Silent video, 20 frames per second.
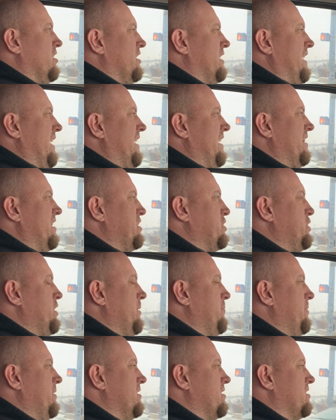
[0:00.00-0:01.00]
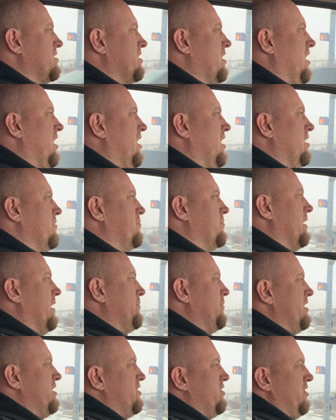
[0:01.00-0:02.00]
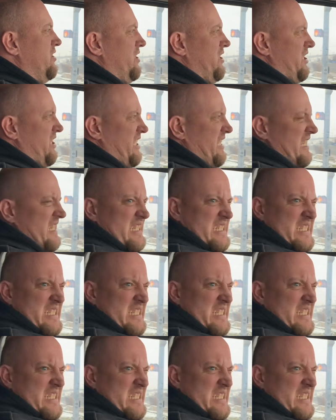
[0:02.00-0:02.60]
getting the chip installed probably took 4